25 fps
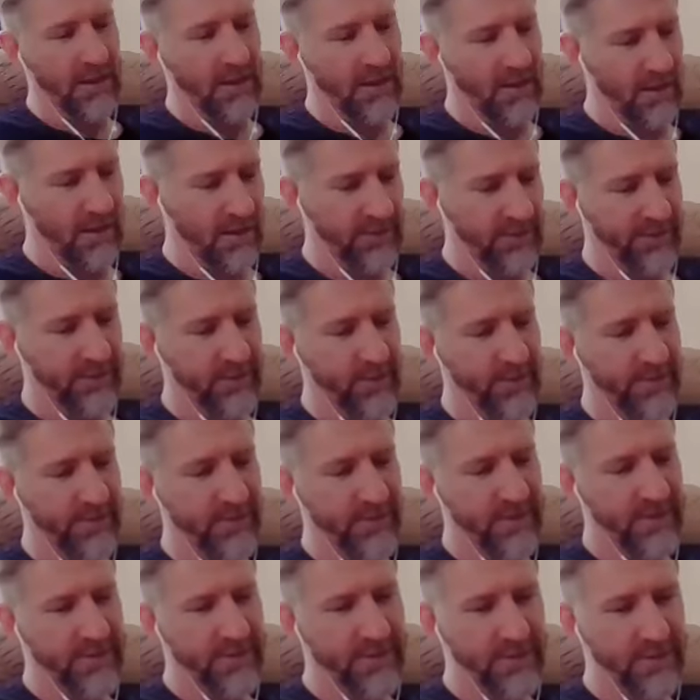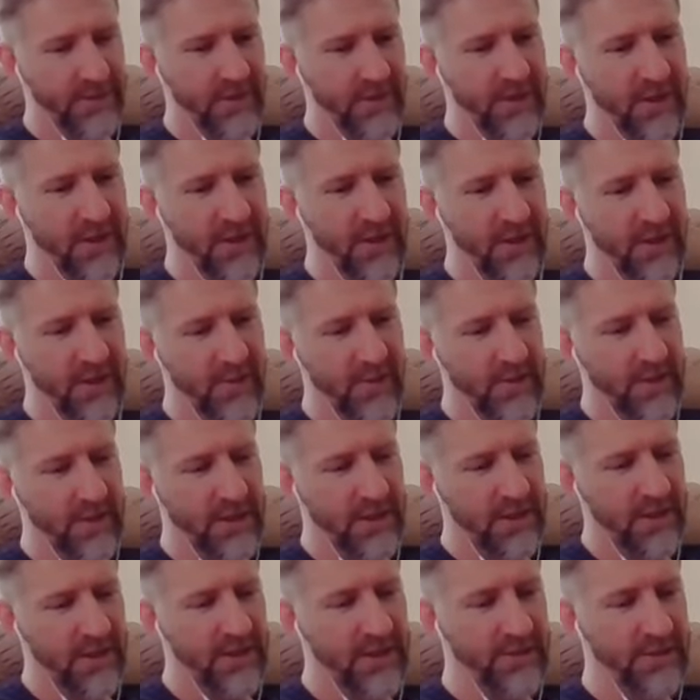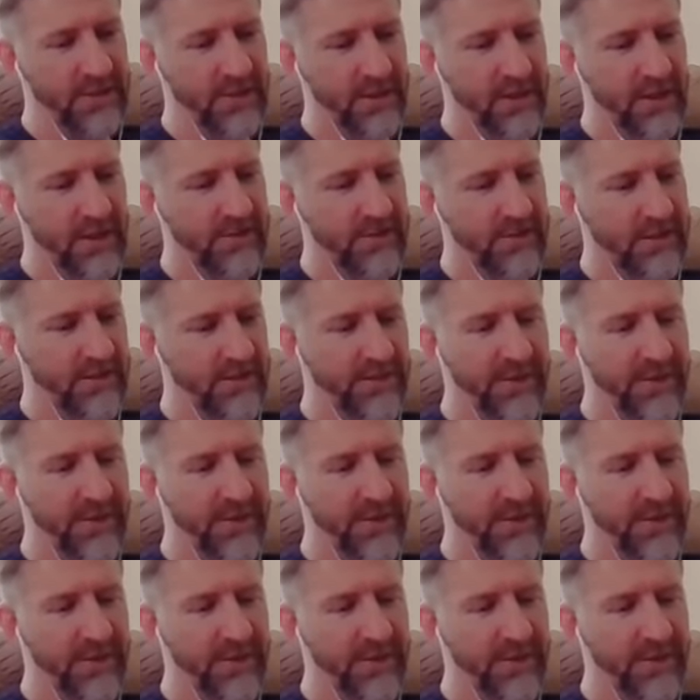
Awesome stuff, Dirk. Um, do you have any